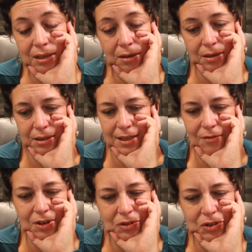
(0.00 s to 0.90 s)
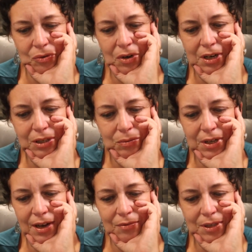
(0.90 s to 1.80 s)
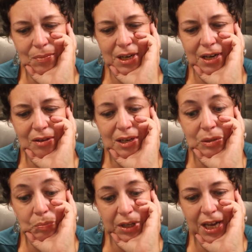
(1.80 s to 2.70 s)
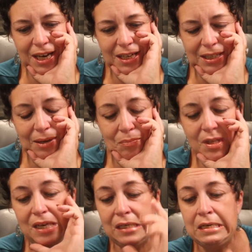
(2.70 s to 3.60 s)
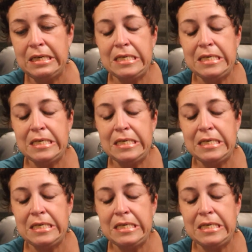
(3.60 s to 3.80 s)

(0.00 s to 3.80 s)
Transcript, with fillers: seven of swords. We have somebody here that is planning something.